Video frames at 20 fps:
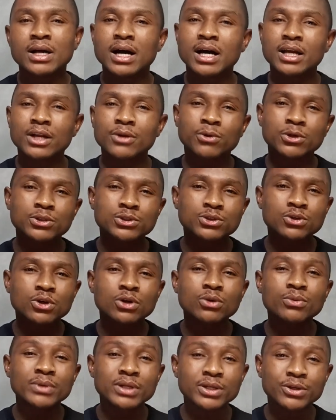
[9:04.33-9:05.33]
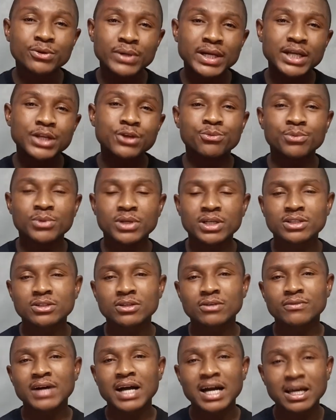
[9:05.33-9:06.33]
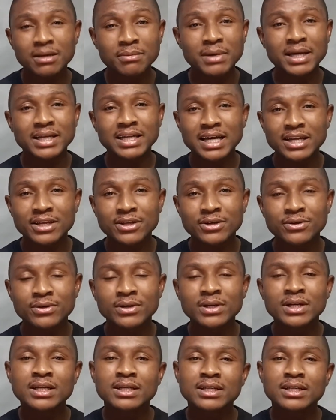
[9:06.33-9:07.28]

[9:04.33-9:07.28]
and it was done with great humility of heart by Daniel.